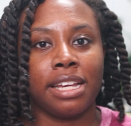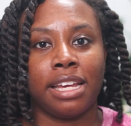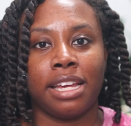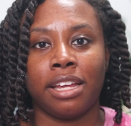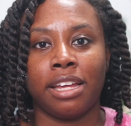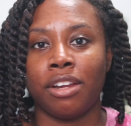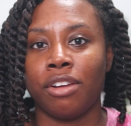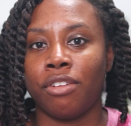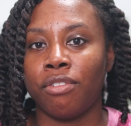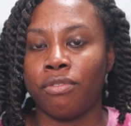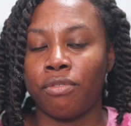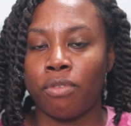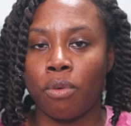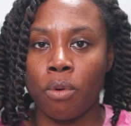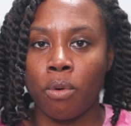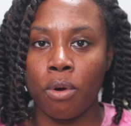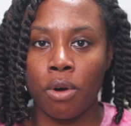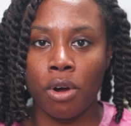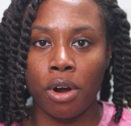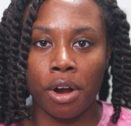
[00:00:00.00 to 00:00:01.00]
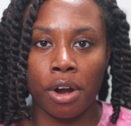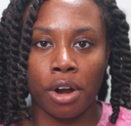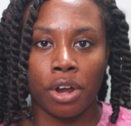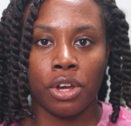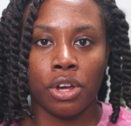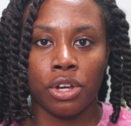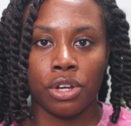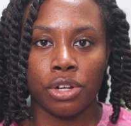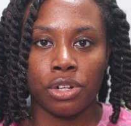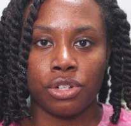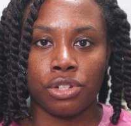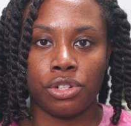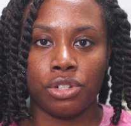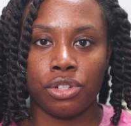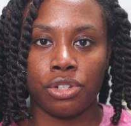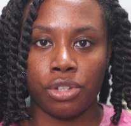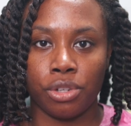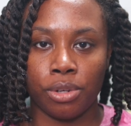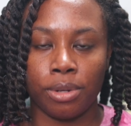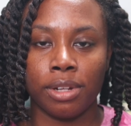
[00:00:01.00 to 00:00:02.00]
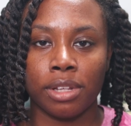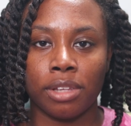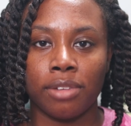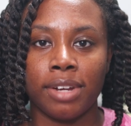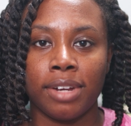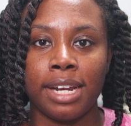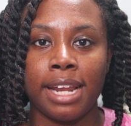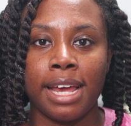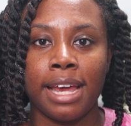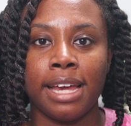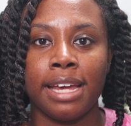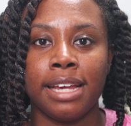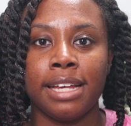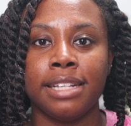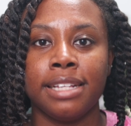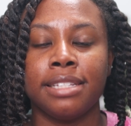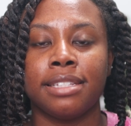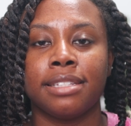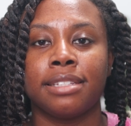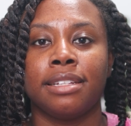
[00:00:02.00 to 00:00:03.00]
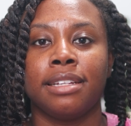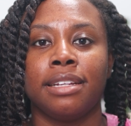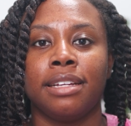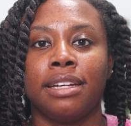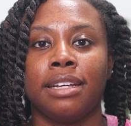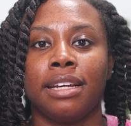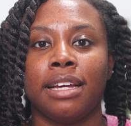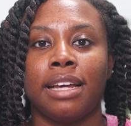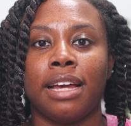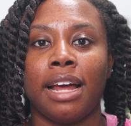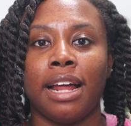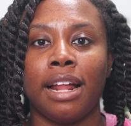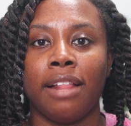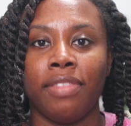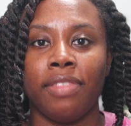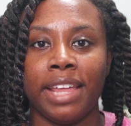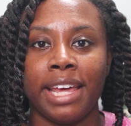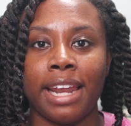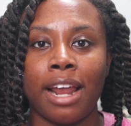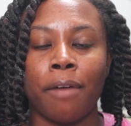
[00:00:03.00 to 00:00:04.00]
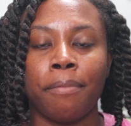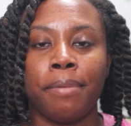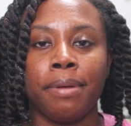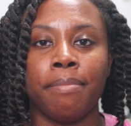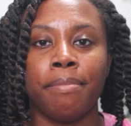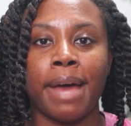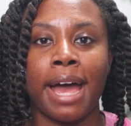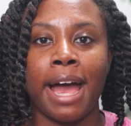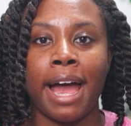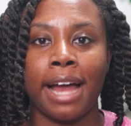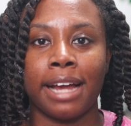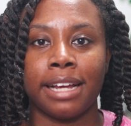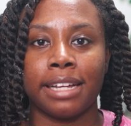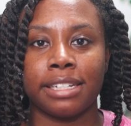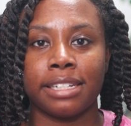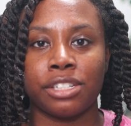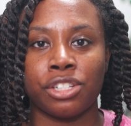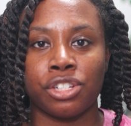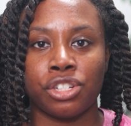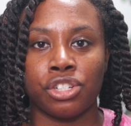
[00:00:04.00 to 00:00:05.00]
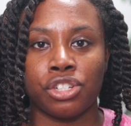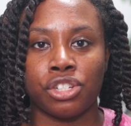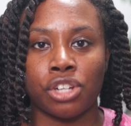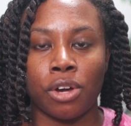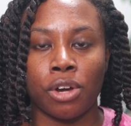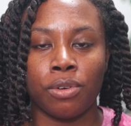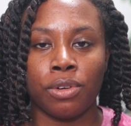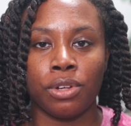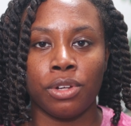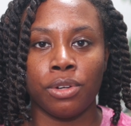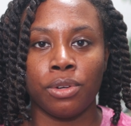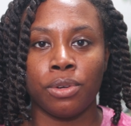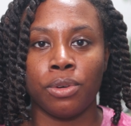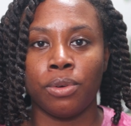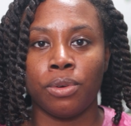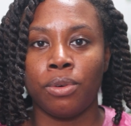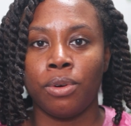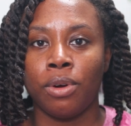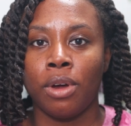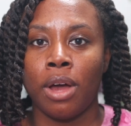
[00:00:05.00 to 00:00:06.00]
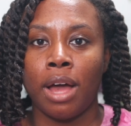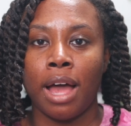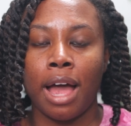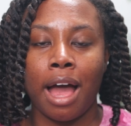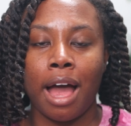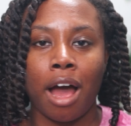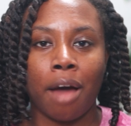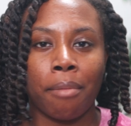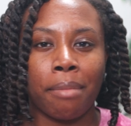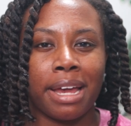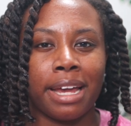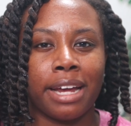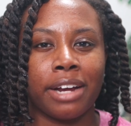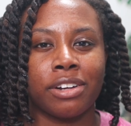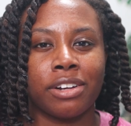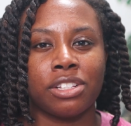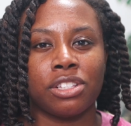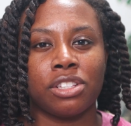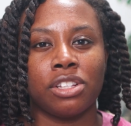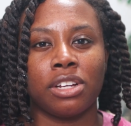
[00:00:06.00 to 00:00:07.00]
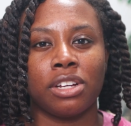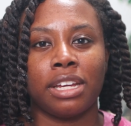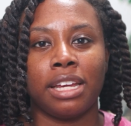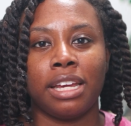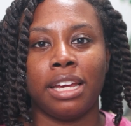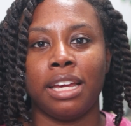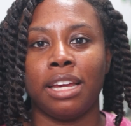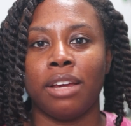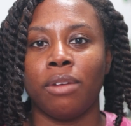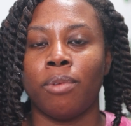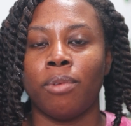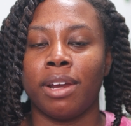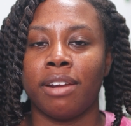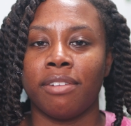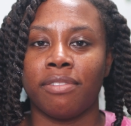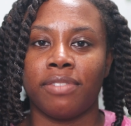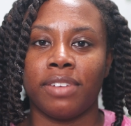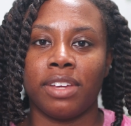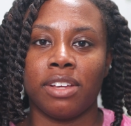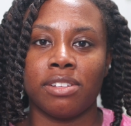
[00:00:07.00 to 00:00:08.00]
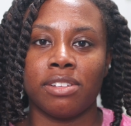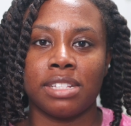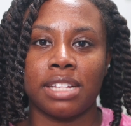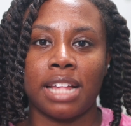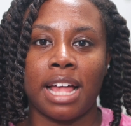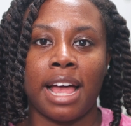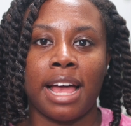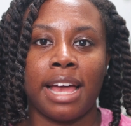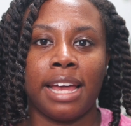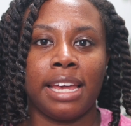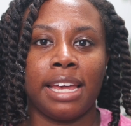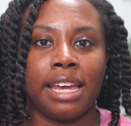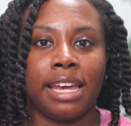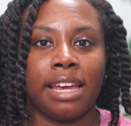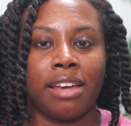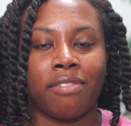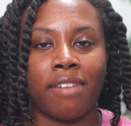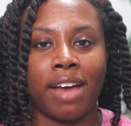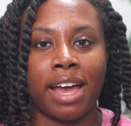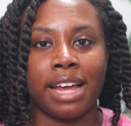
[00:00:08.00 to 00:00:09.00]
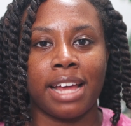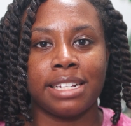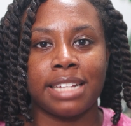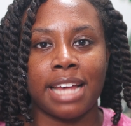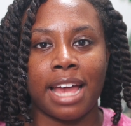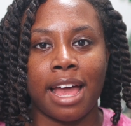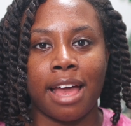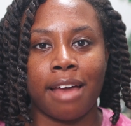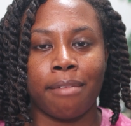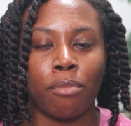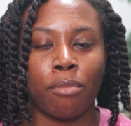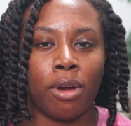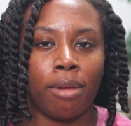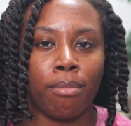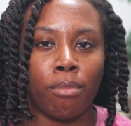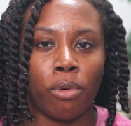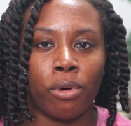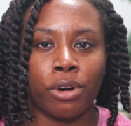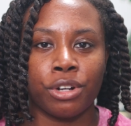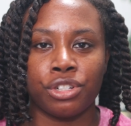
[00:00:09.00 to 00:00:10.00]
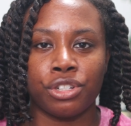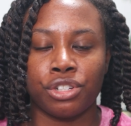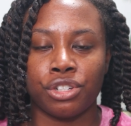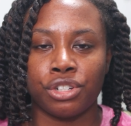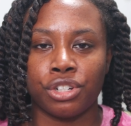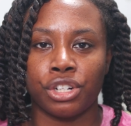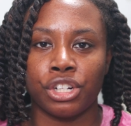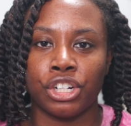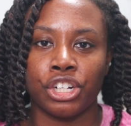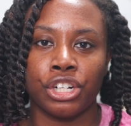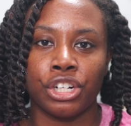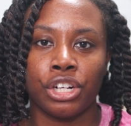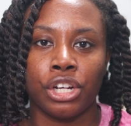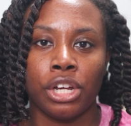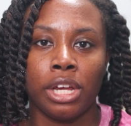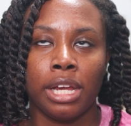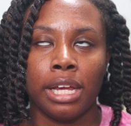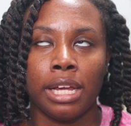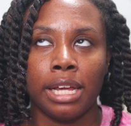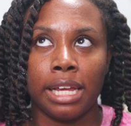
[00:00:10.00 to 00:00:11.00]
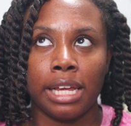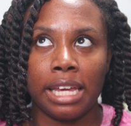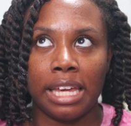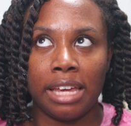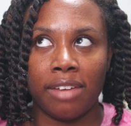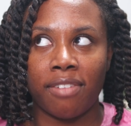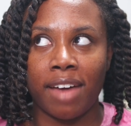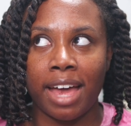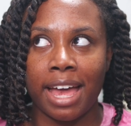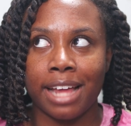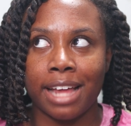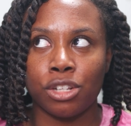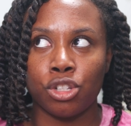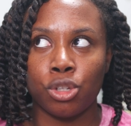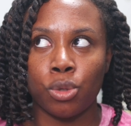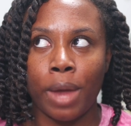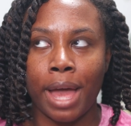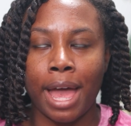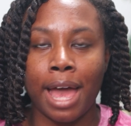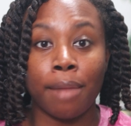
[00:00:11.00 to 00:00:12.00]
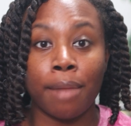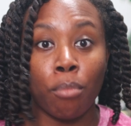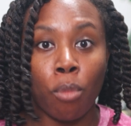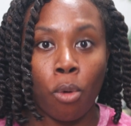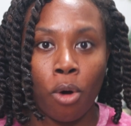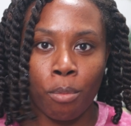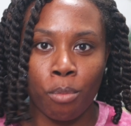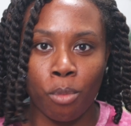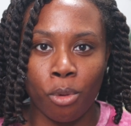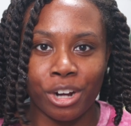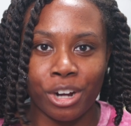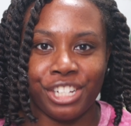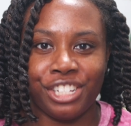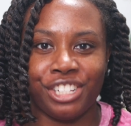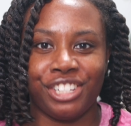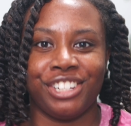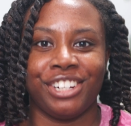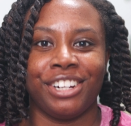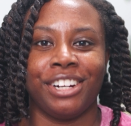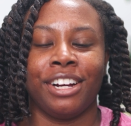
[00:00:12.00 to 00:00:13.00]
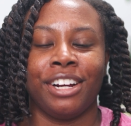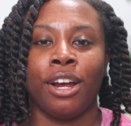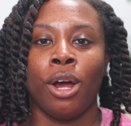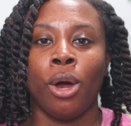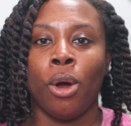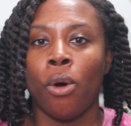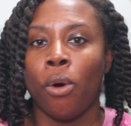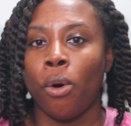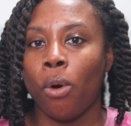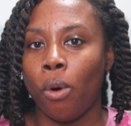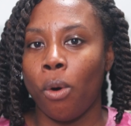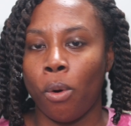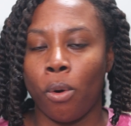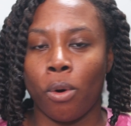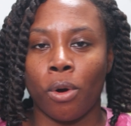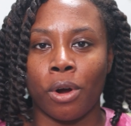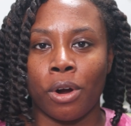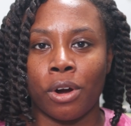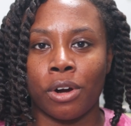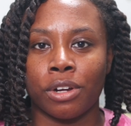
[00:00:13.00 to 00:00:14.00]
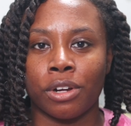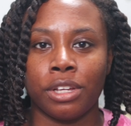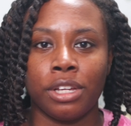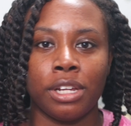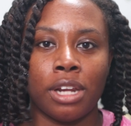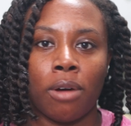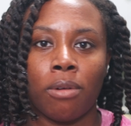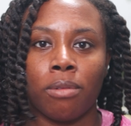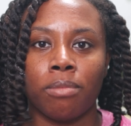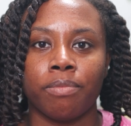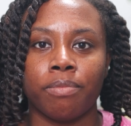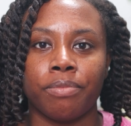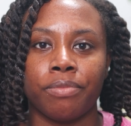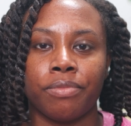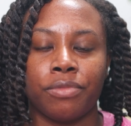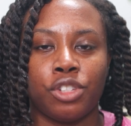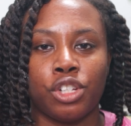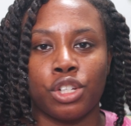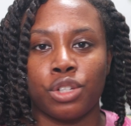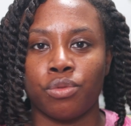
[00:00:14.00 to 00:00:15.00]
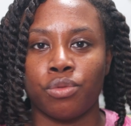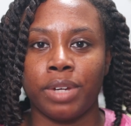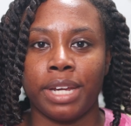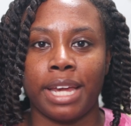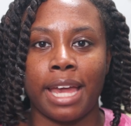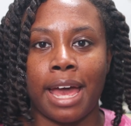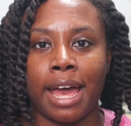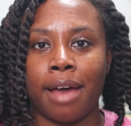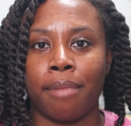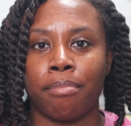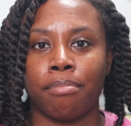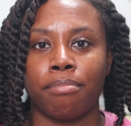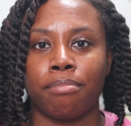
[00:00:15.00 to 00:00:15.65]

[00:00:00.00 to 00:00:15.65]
in for 2 to 3 days, and then I'll be back to show you how my hair is looking, what it feels like, if I had to add more moisture, if I had to add more moisture, or, you know, just recap